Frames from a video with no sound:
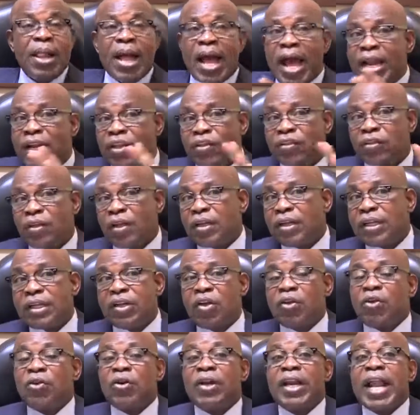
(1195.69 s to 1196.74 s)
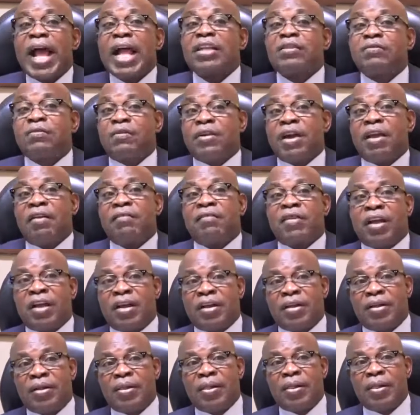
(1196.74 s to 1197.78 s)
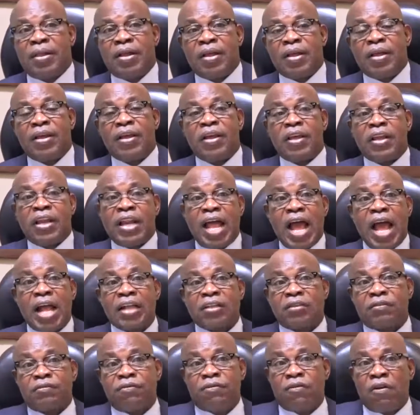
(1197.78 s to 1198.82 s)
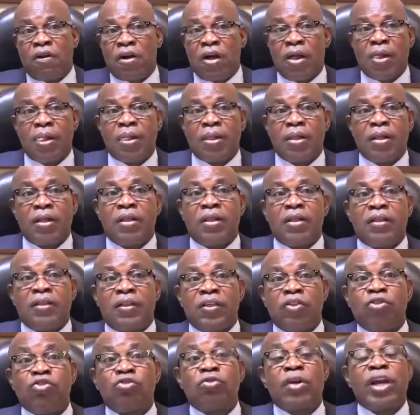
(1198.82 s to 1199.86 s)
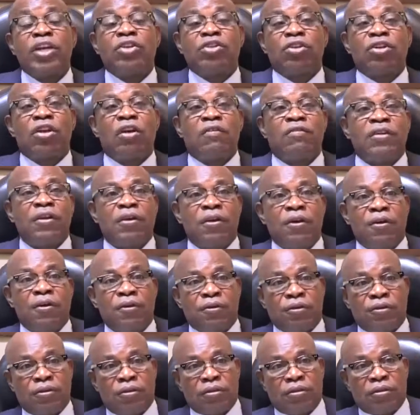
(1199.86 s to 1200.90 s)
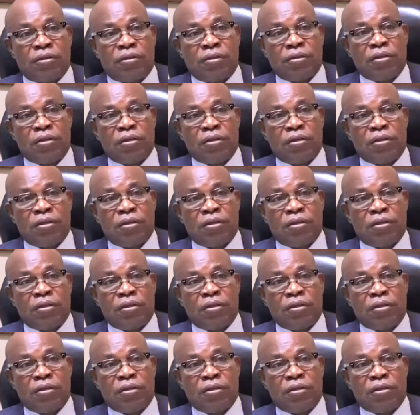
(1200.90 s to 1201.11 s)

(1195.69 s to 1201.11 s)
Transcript: And it's not going to last forever. It lasts for the duration of the loan.